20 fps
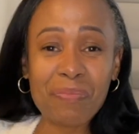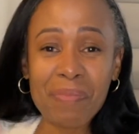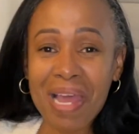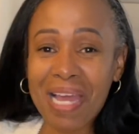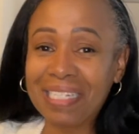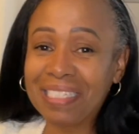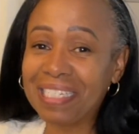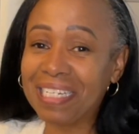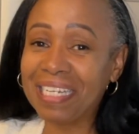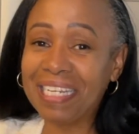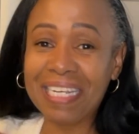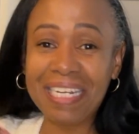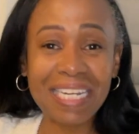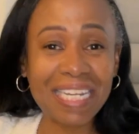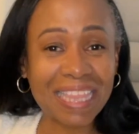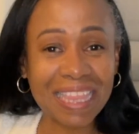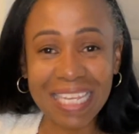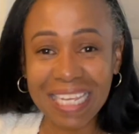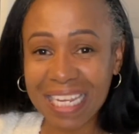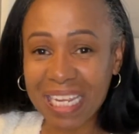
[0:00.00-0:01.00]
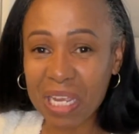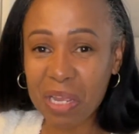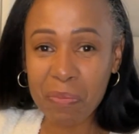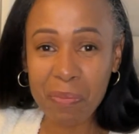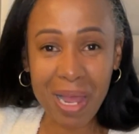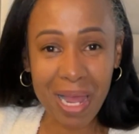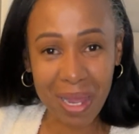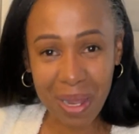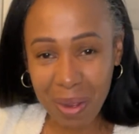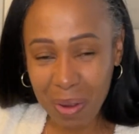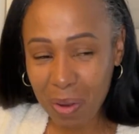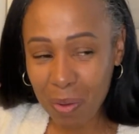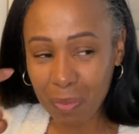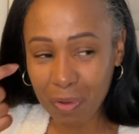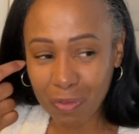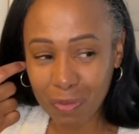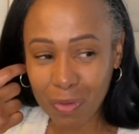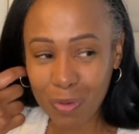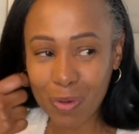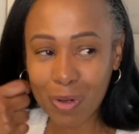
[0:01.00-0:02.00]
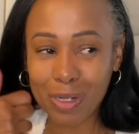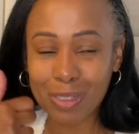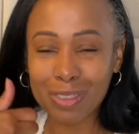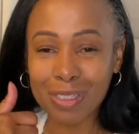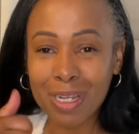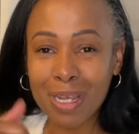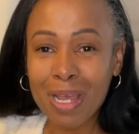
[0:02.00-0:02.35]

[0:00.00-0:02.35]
match anything in my home, of course.